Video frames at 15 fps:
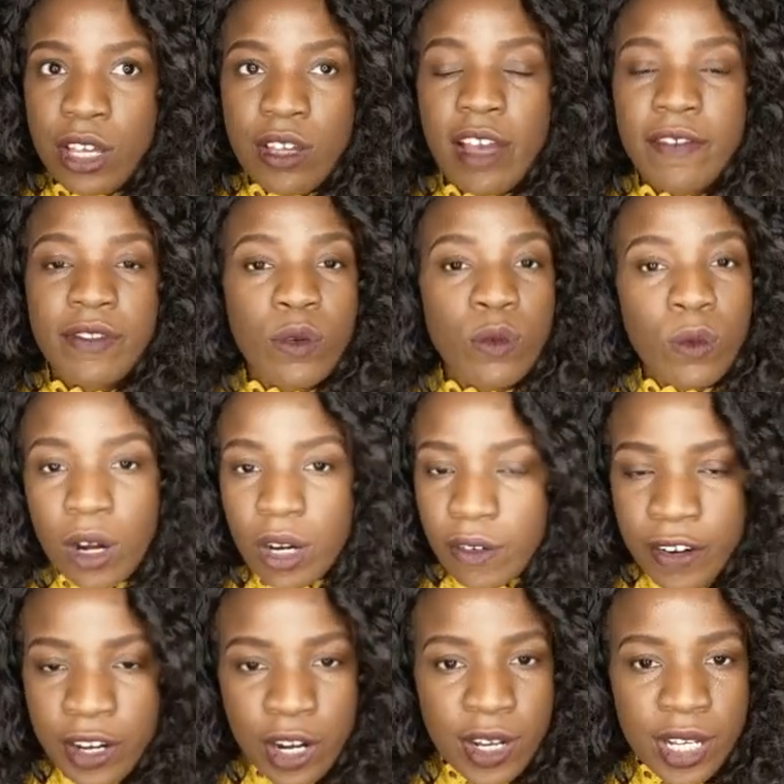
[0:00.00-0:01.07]
You have to work
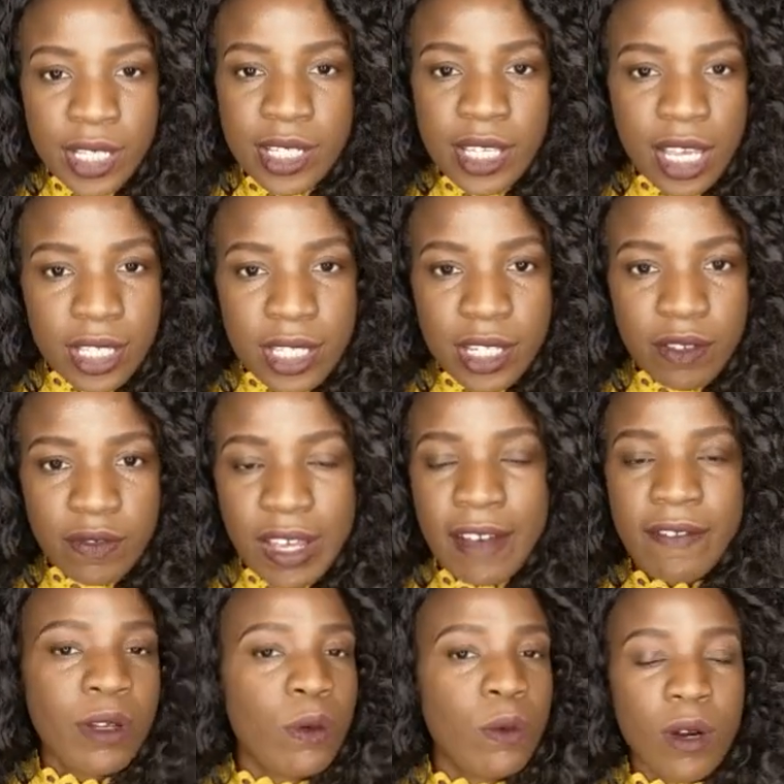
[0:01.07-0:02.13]
for your incentive. You
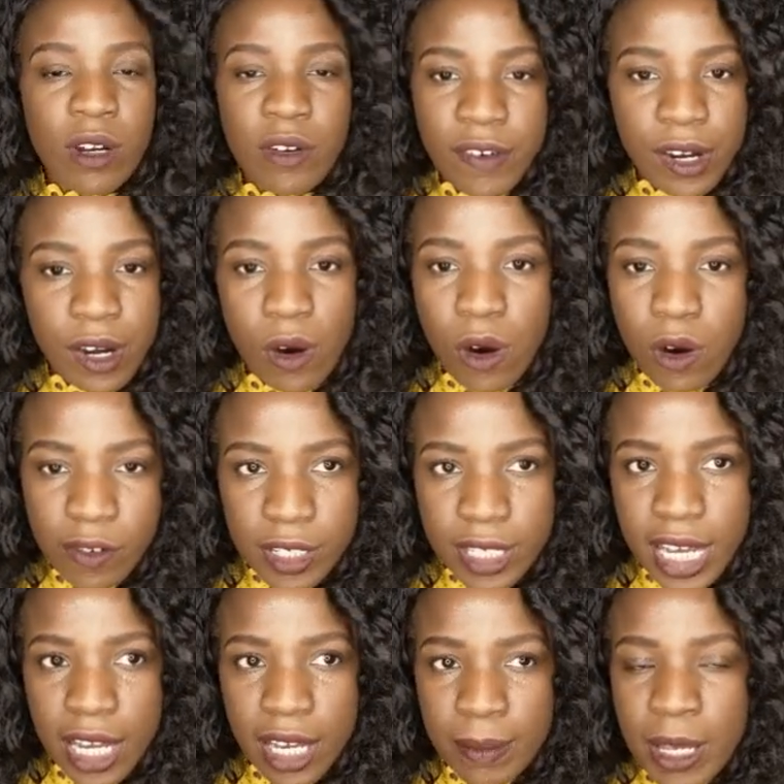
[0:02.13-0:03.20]
have to work for your
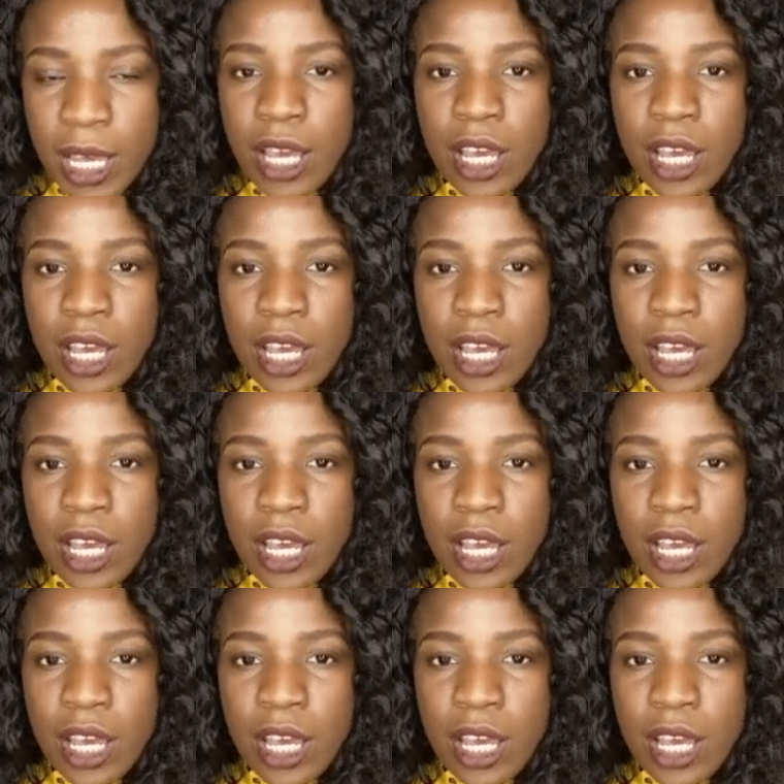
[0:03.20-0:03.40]
overtime.